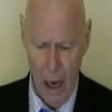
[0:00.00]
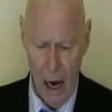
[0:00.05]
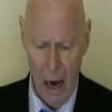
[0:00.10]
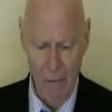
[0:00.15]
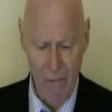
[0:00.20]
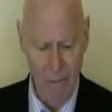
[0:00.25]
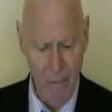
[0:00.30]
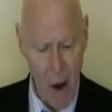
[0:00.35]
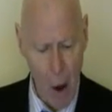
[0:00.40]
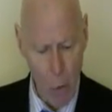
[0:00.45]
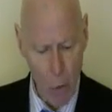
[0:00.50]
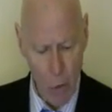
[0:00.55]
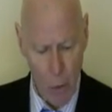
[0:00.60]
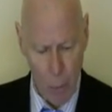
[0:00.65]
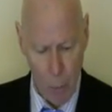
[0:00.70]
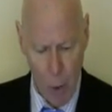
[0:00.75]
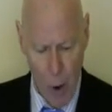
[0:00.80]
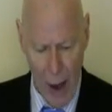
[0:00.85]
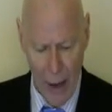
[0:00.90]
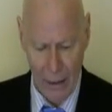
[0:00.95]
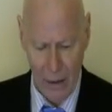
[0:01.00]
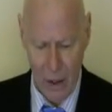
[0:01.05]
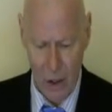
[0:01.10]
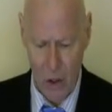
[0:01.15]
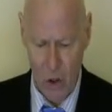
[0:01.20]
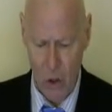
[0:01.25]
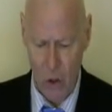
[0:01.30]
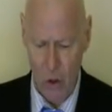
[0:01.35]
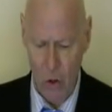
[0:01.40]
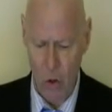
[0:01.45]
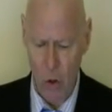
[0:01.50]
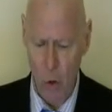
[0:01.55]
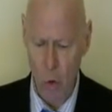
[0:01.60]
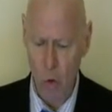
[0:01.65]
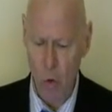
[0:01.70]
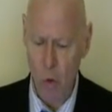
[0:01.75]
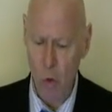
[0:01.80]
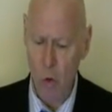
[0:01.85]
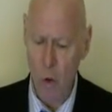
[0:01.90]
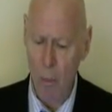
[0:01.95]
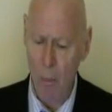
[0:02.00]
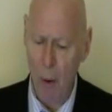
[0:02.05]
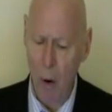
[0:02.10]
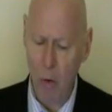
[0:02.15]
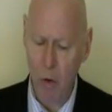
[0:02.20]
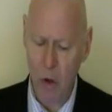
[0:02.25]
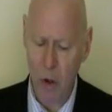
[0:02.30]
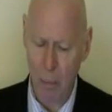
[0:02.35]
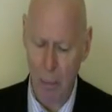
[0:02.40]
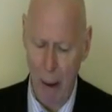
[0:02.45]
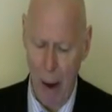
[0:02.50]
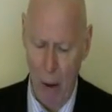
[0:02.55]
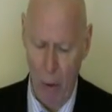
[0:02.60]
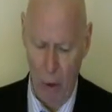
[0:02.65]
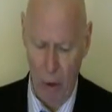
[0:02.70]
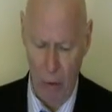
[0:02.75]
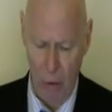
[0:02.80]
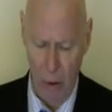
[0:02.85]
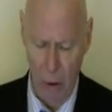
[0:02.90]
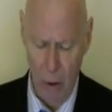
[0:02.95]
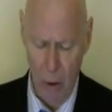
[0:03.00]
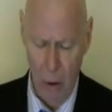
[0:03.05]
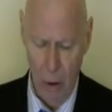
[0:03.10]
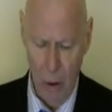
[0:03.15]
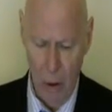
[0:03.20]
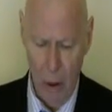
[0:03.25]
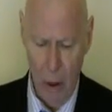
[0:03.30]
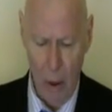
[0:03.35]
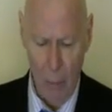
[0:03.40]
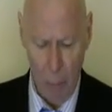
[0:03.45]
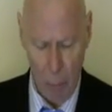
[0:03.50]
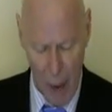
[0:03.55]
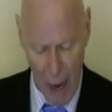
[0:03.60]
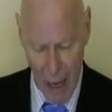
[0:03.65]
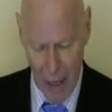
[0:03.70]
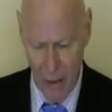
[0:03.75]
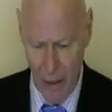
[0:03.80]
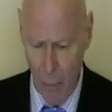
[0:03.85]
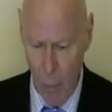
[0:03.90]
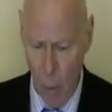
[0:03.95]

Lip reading: I found the practitioners who knew the most about it and paid